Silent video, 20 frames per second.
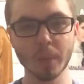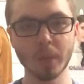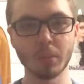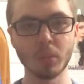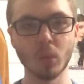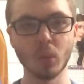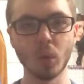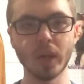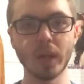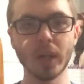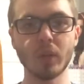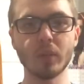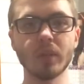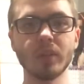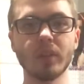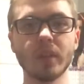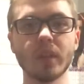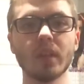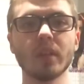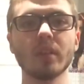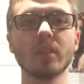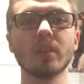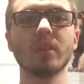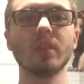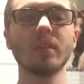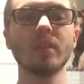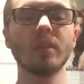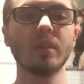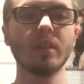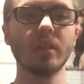point out is that
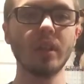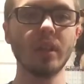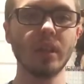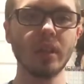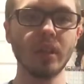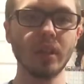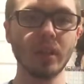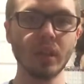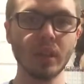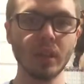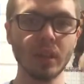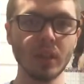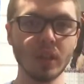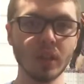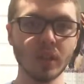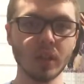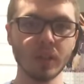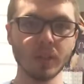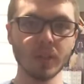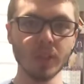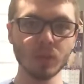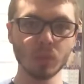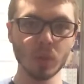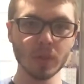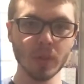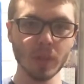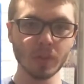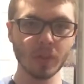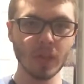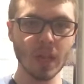this
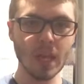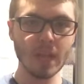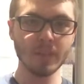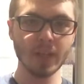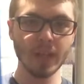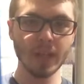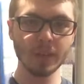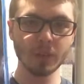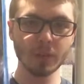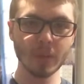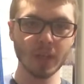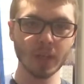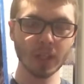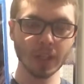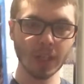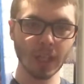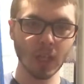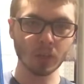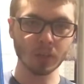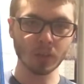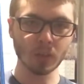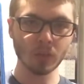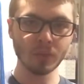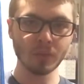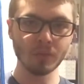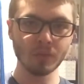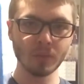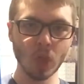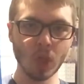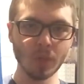one doesn't have as many characters
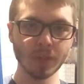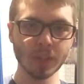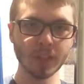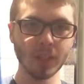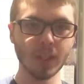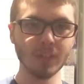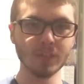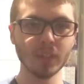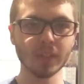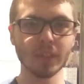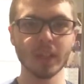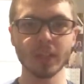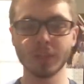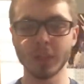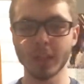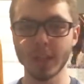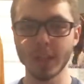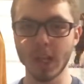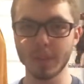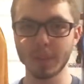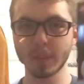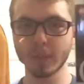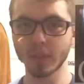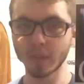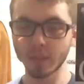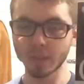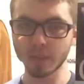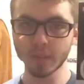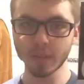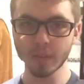involved in the conflict as the comic
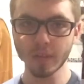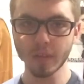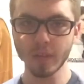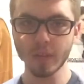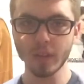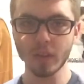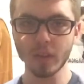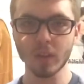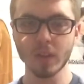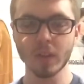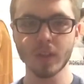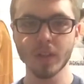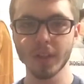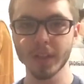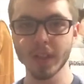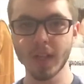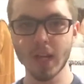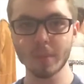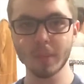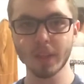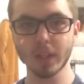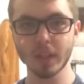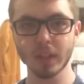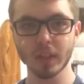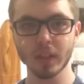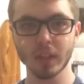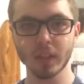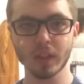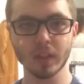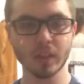did. The comic
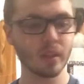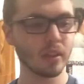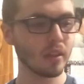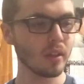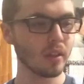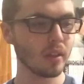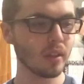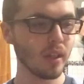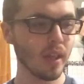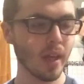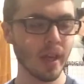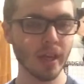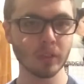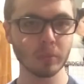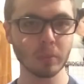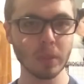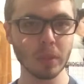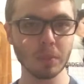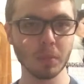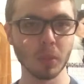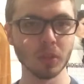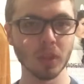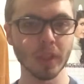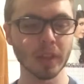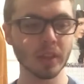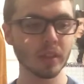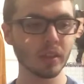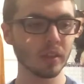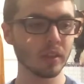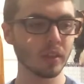has people
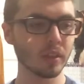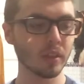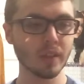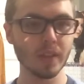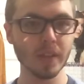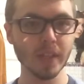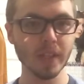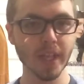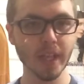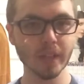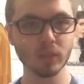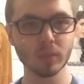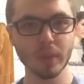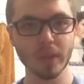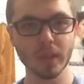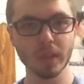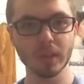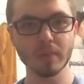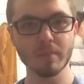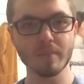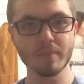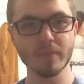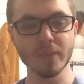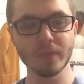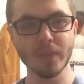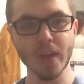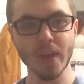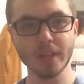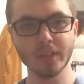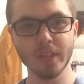like the X-Men, the
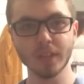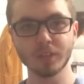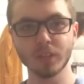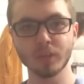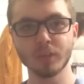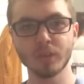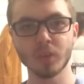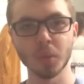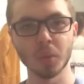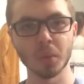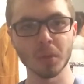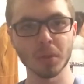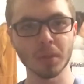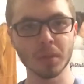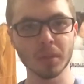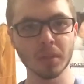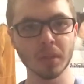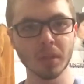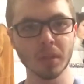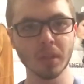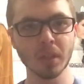Fantastic Four,